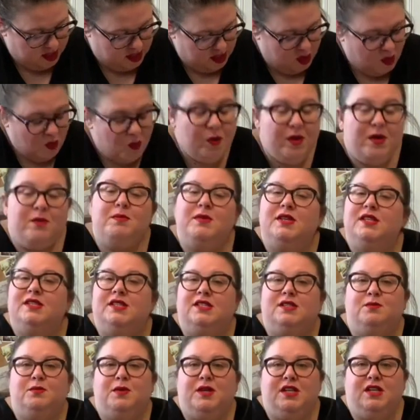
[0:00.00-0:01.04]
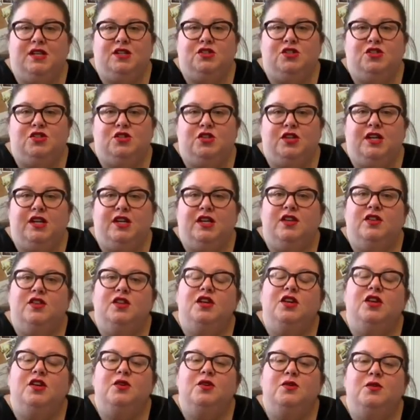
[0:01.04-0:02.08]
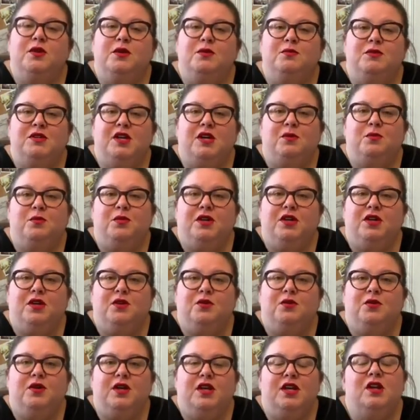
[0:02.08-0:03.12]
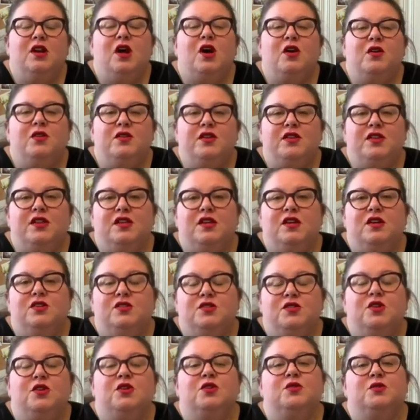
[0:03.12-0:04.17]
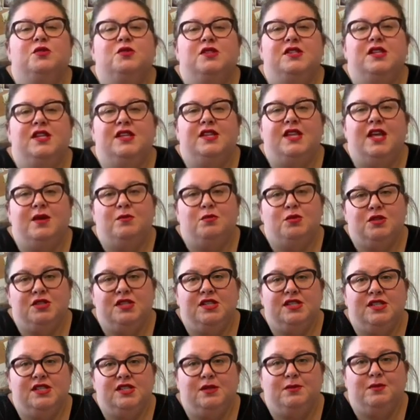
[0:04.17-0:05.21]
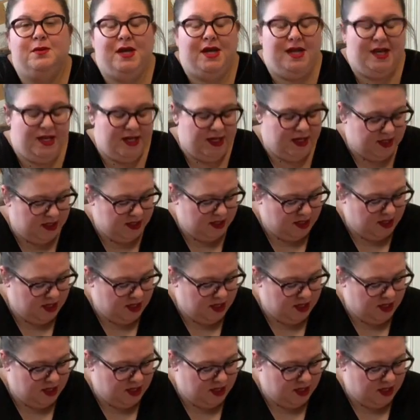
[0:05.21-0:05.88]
Women's ministry, the UMW, and all the th- circles that they participate in.